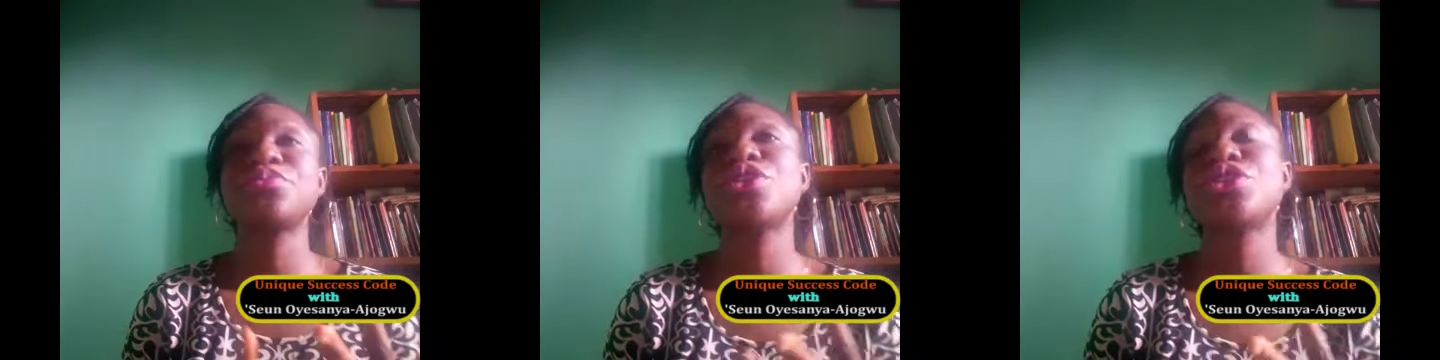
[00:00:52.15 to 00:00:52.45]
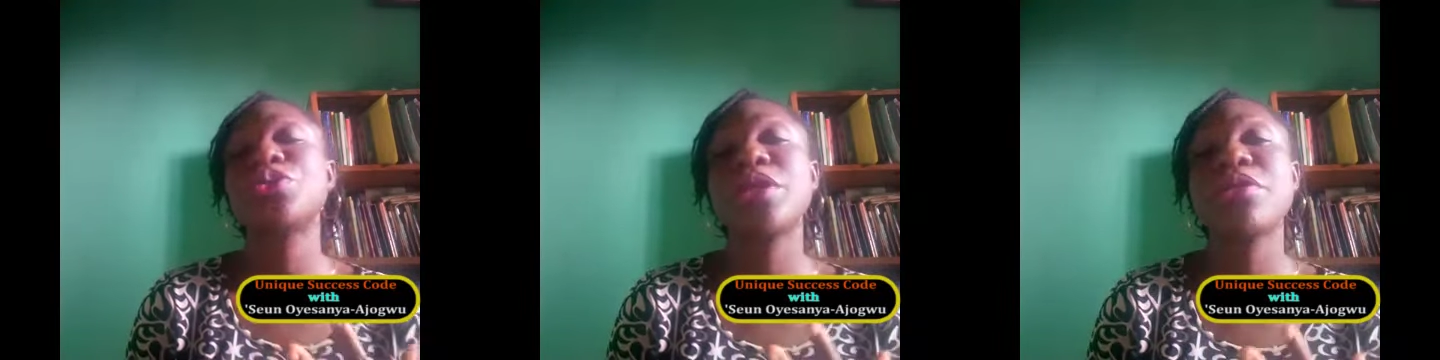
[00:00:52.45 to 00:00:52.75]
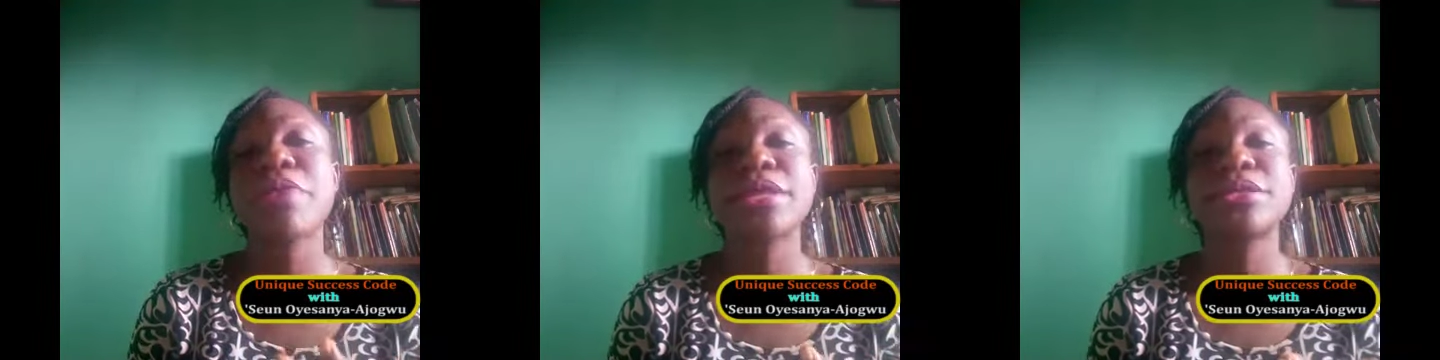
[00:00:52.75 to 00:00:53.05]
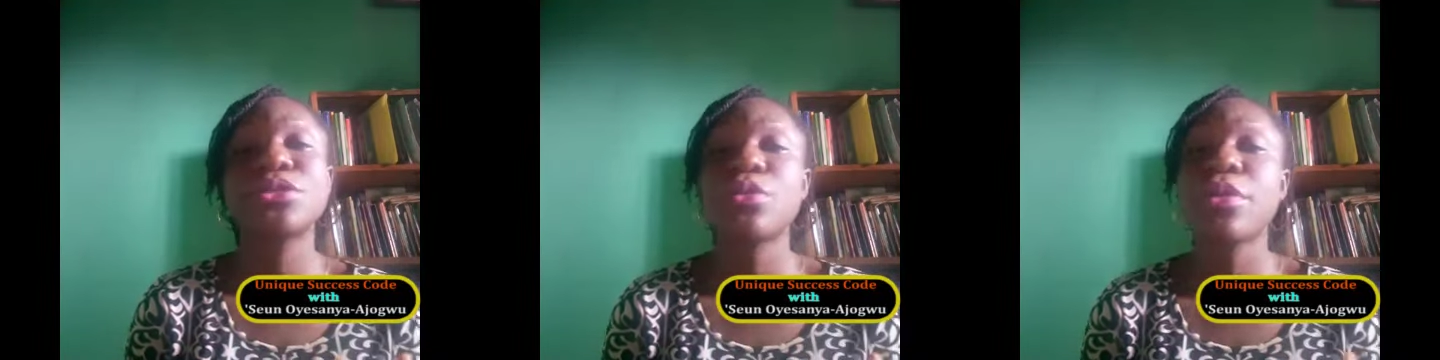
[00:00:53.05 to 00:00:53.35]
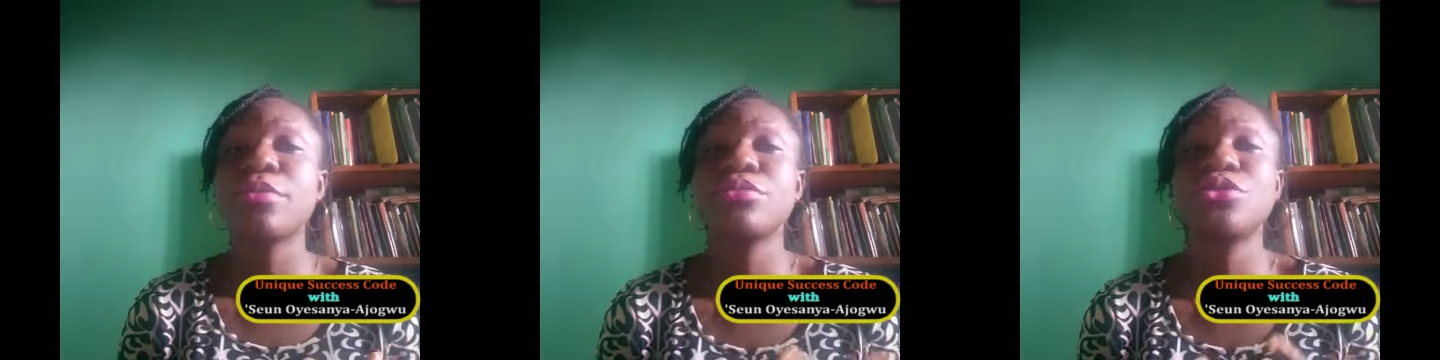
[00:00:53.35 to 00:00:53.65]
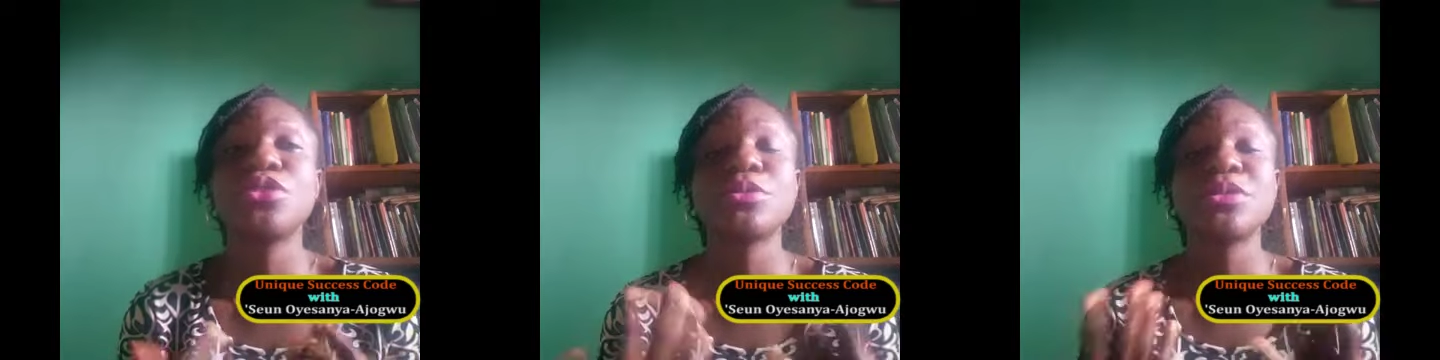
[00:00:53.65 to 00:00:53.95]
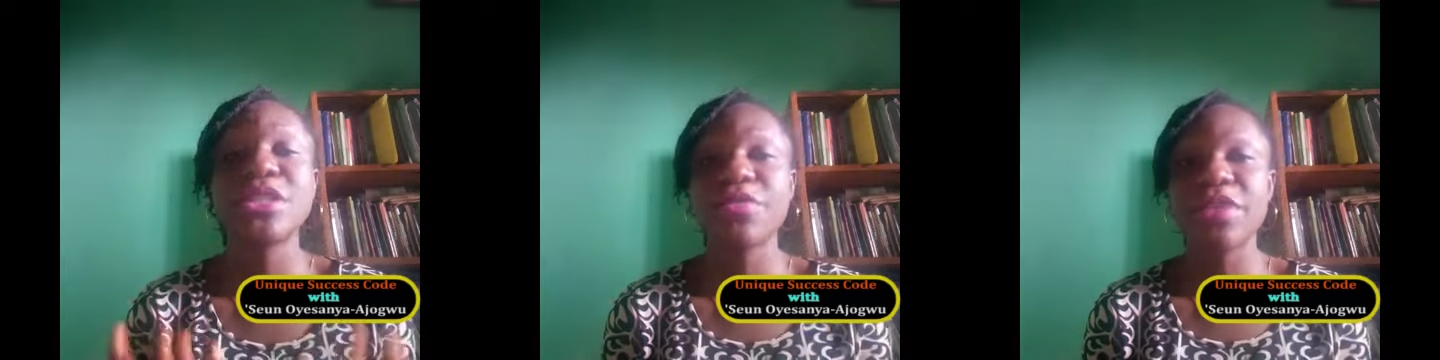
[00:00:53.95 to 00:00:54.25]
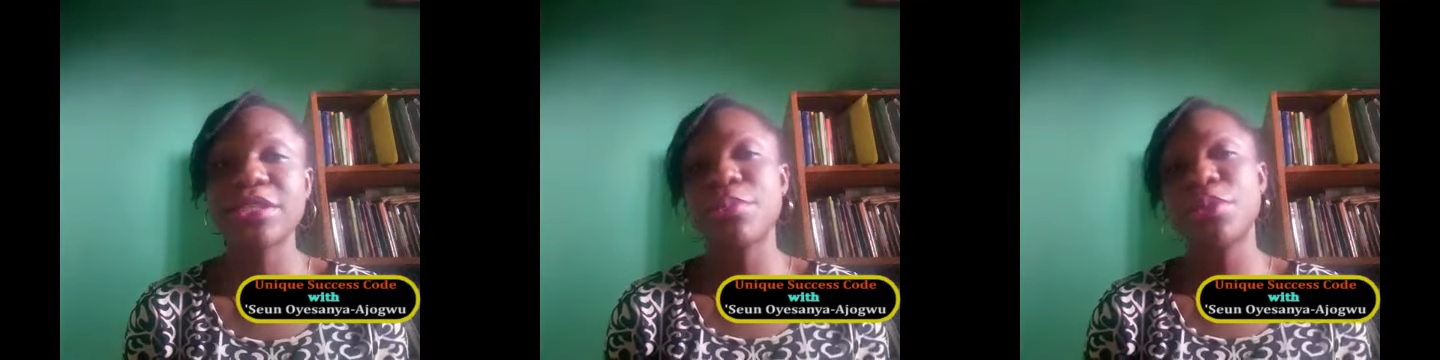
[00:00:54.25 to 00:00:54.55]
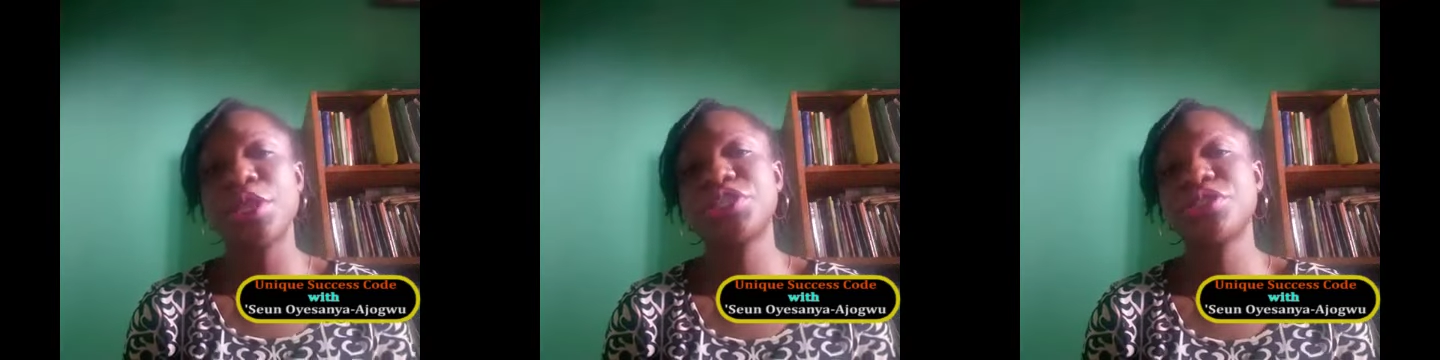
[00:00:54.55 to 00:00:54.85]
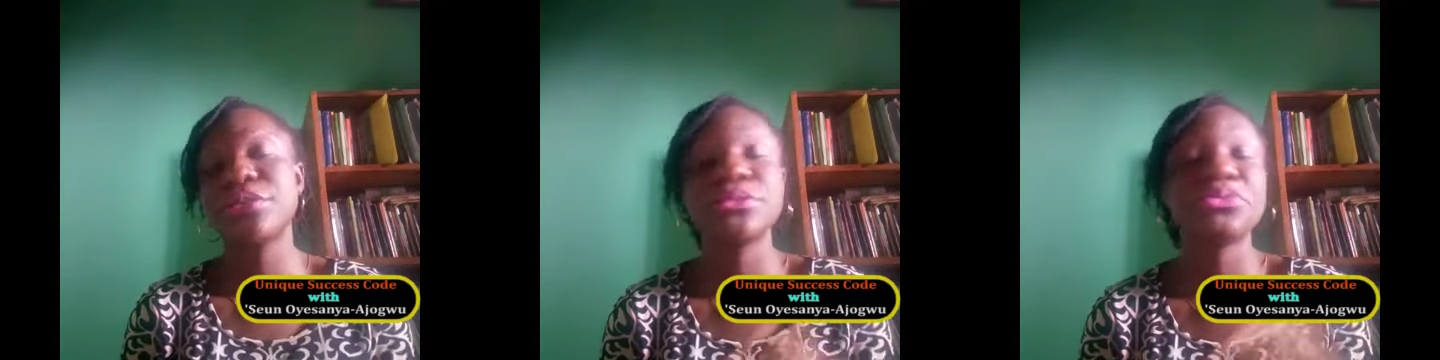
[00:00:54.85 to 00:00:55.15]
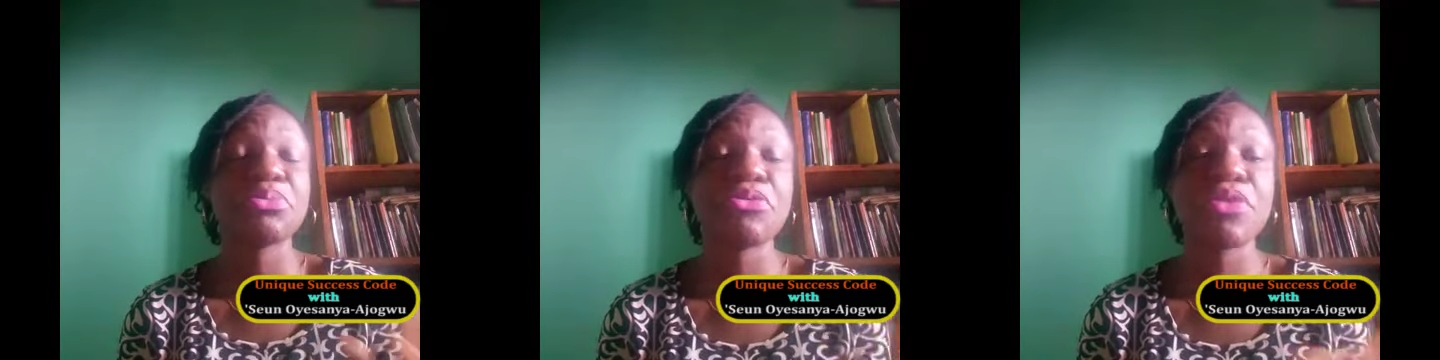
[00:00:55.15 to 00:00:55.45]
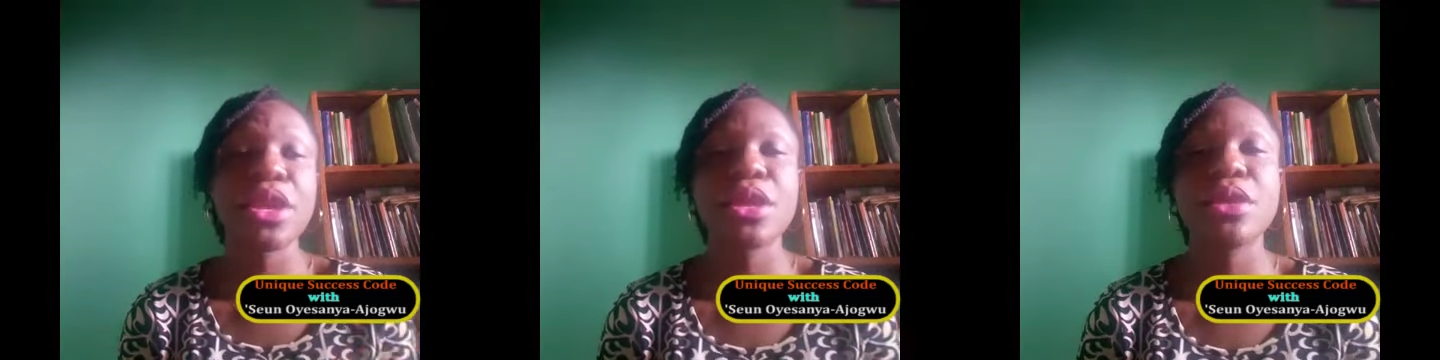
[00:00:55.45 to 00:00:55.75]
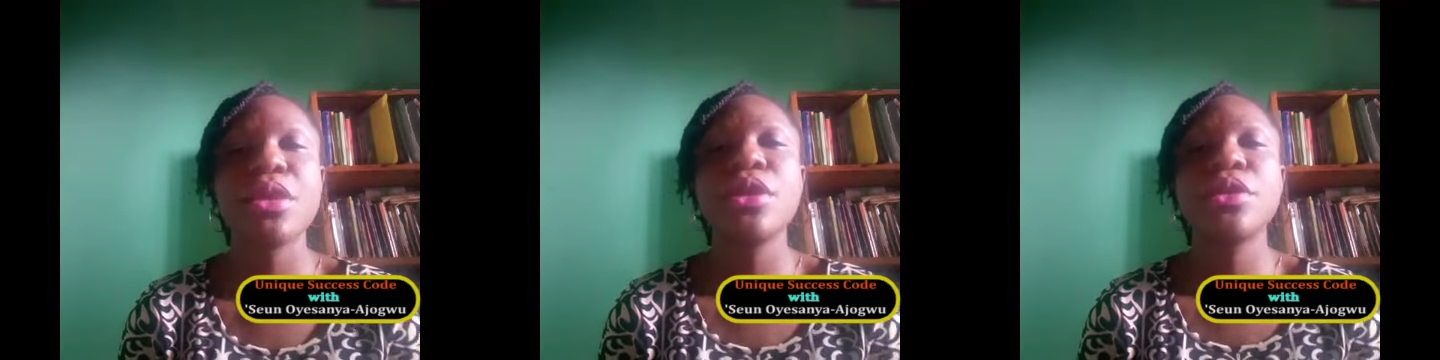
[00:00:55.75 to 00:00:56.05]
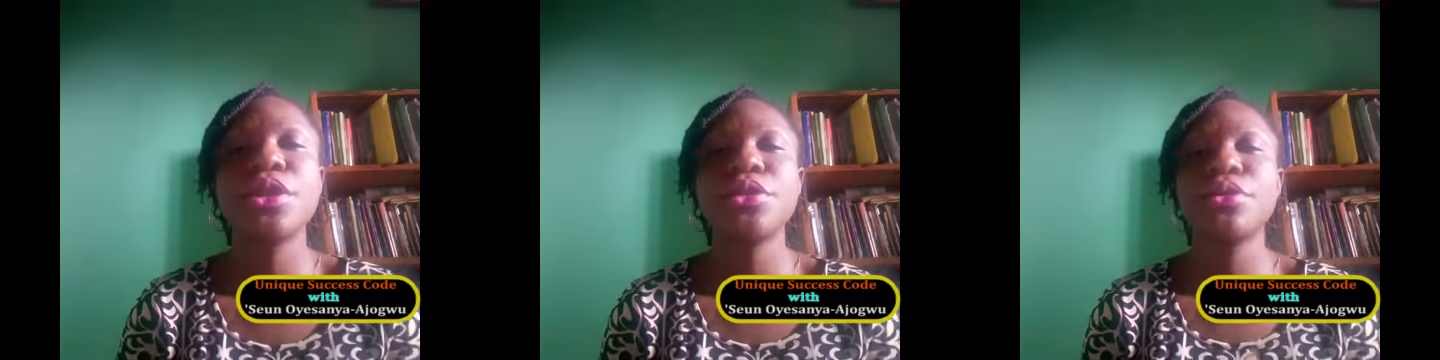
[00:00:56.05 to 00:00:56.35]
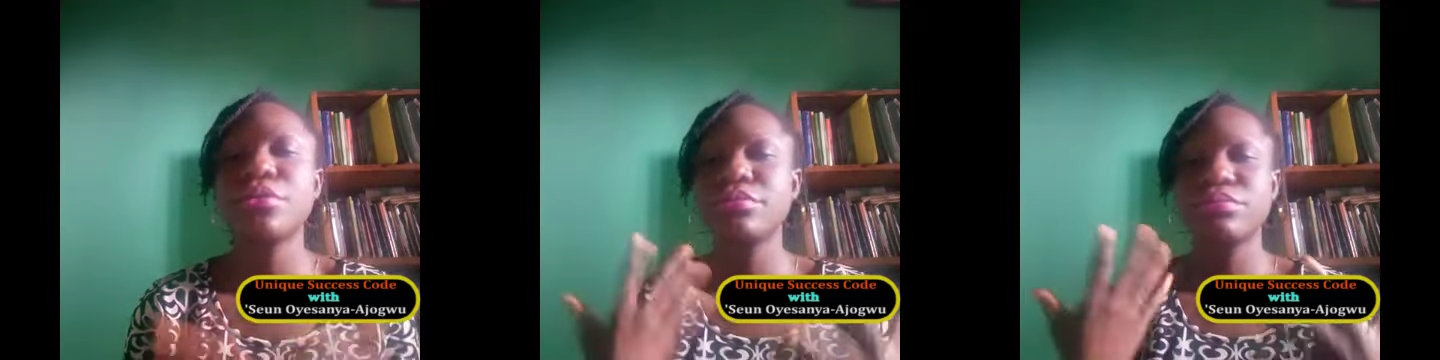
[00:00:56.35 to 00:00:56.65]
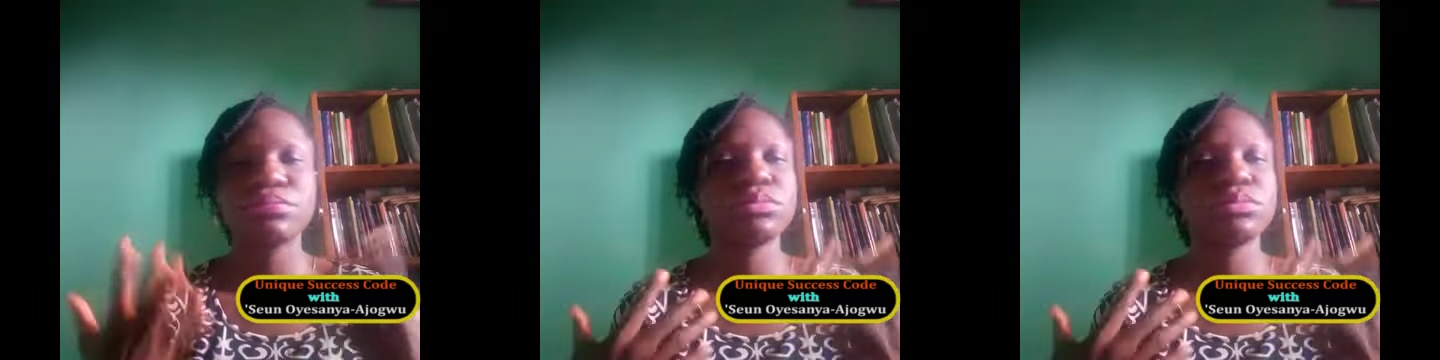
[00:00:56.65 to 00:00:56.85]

not only rest, to do some self-examination, pray, you know,